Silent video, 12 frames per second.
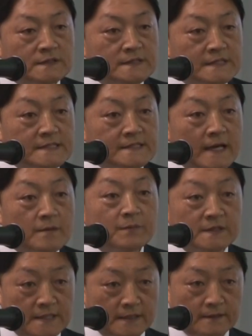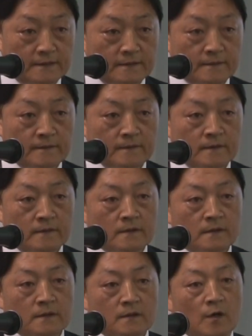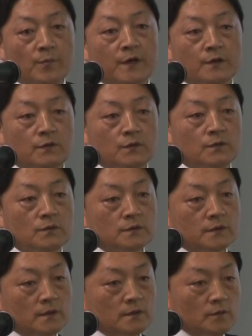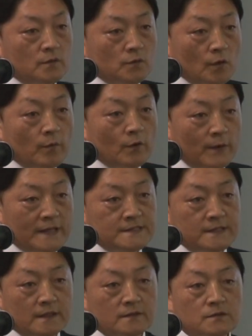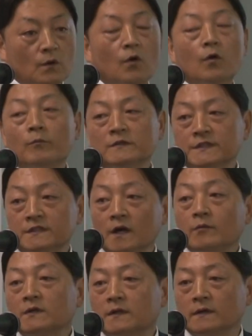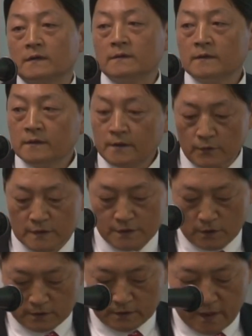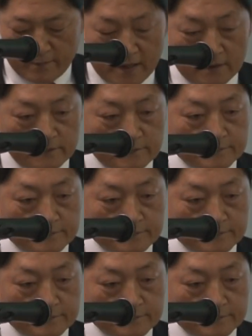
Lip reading: 68% compared to the normal resting. So almost double the result came out.